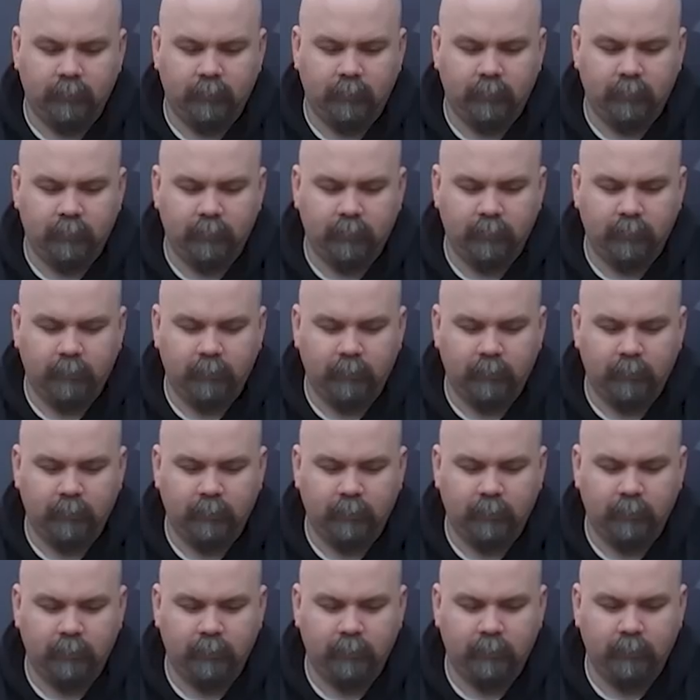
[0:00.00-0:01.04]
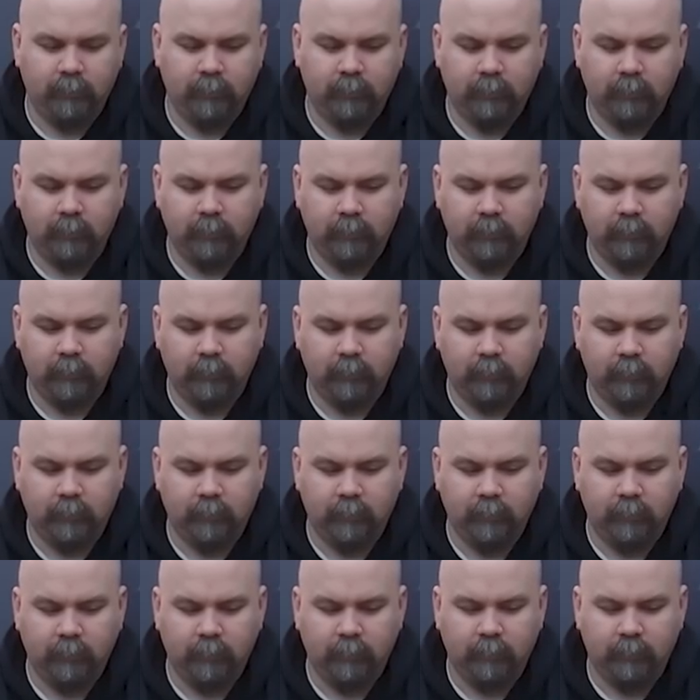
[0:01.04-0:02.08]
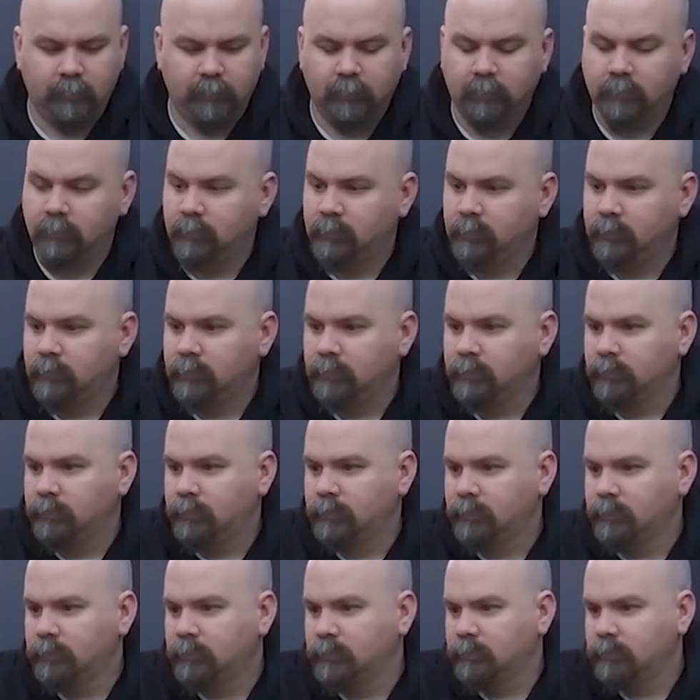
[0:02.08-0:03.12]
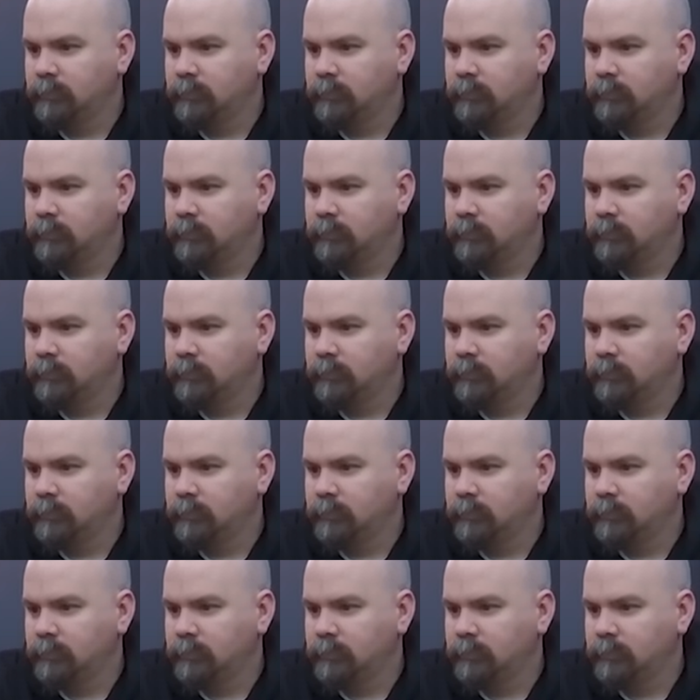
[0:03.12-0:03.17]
[no speech]